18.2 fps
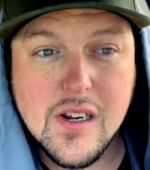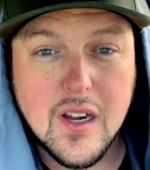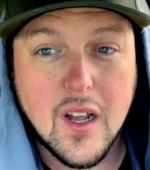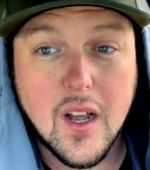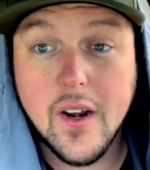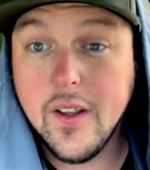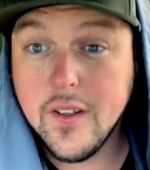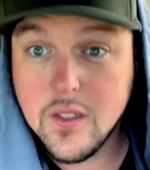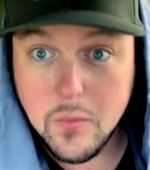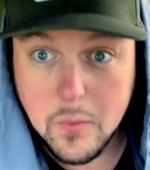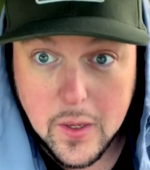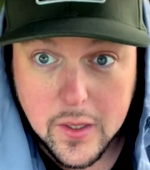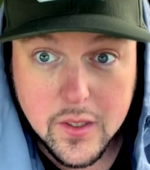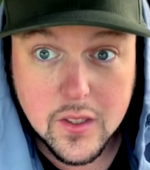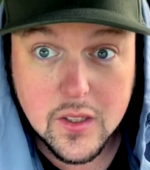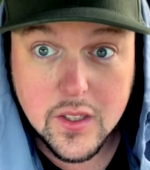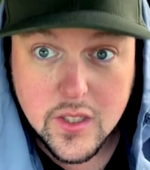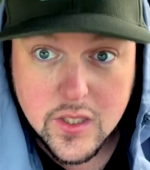
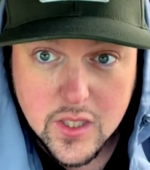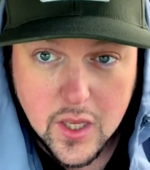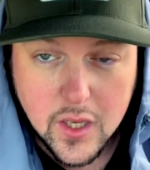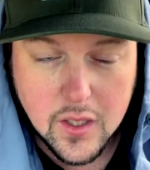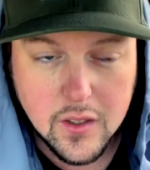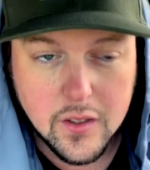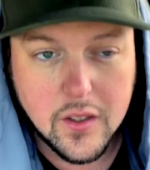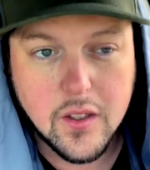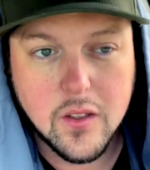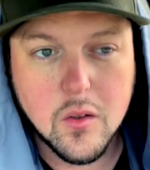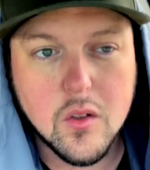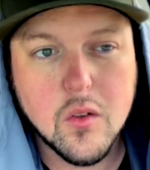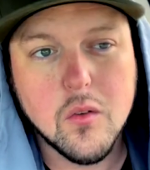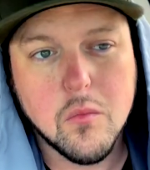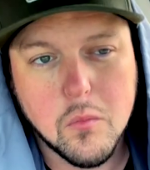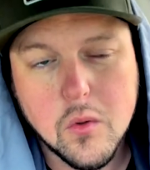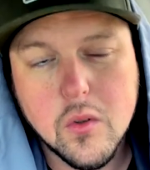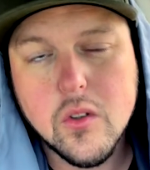Unexpectedly, suddenly,
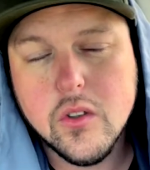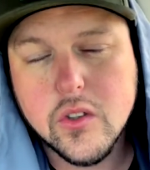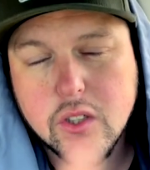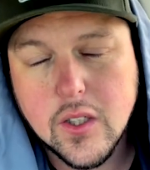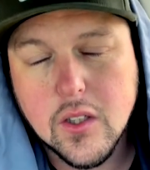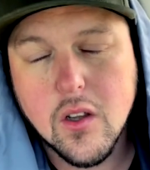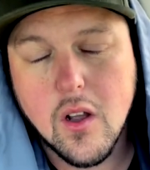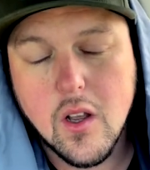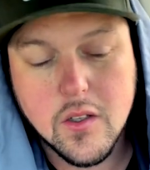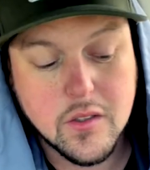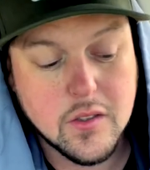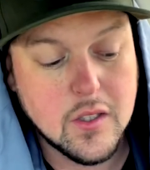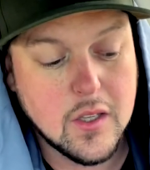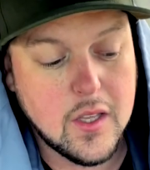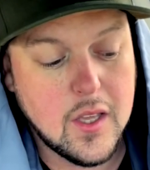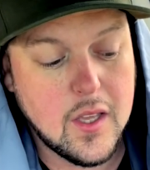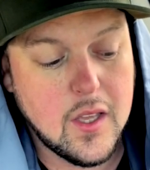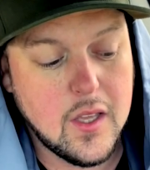she lost
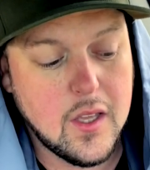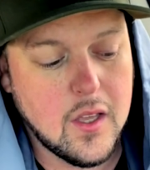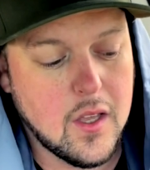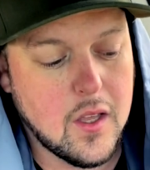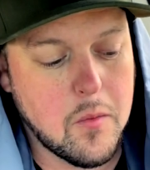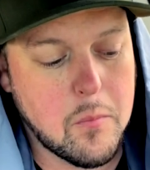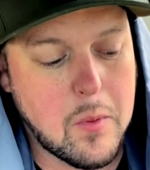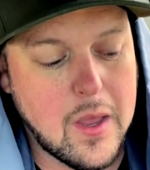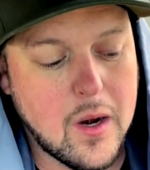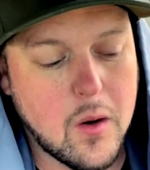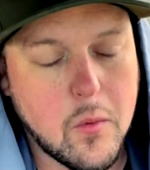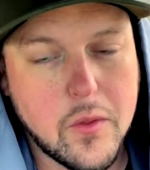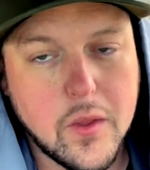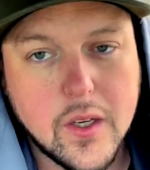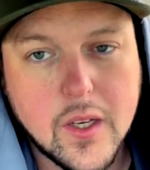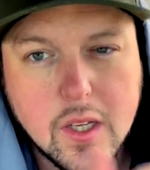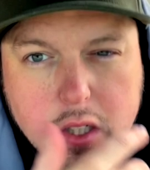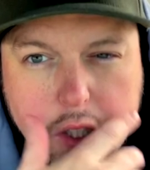a battle with
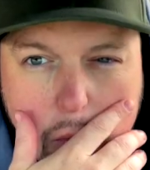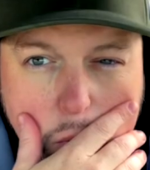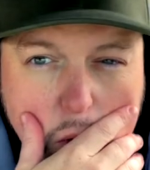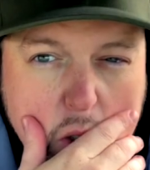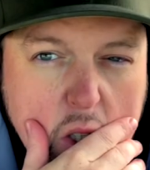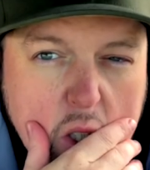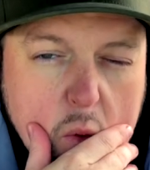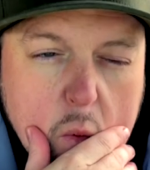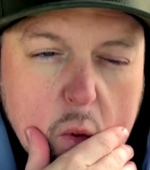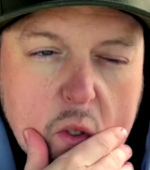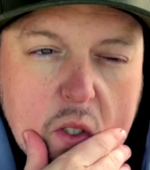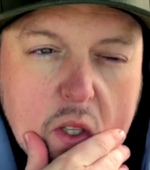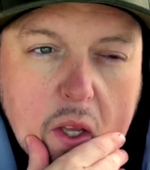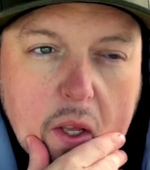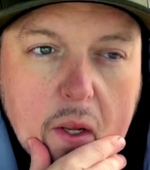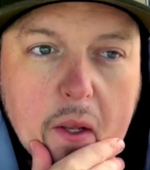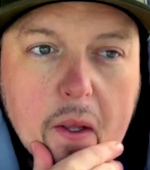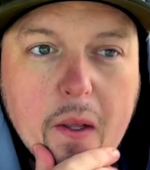addiction, but she was
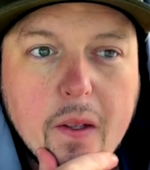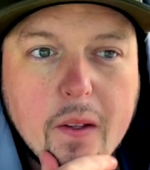like